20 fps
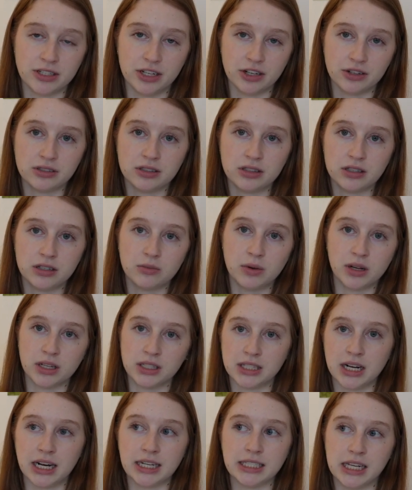Here's the
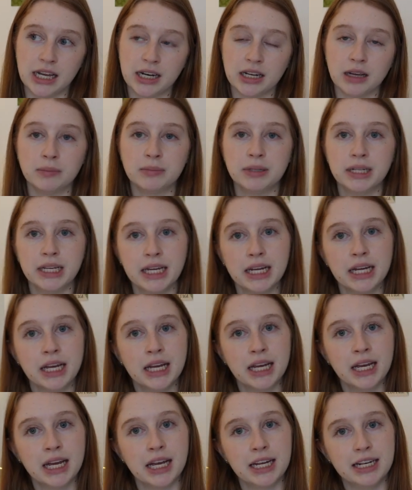ones that I did complete,
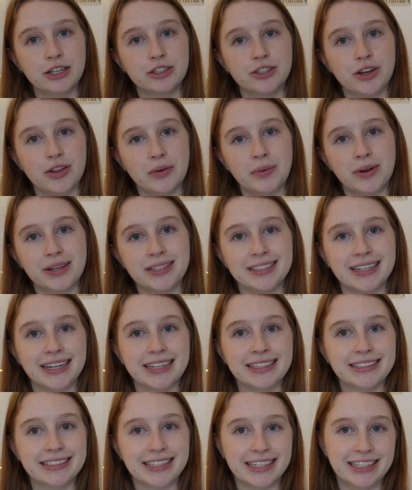and here's all the ones that
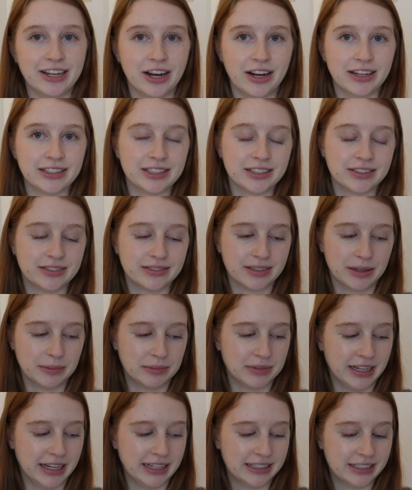I did not
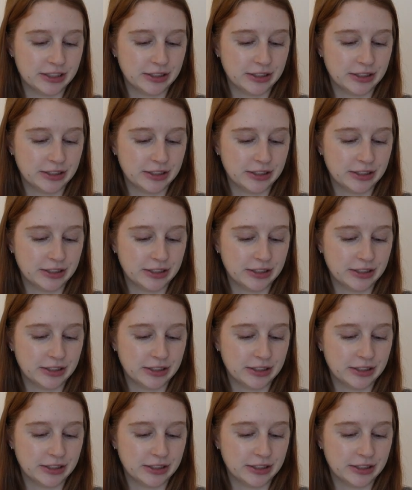complete.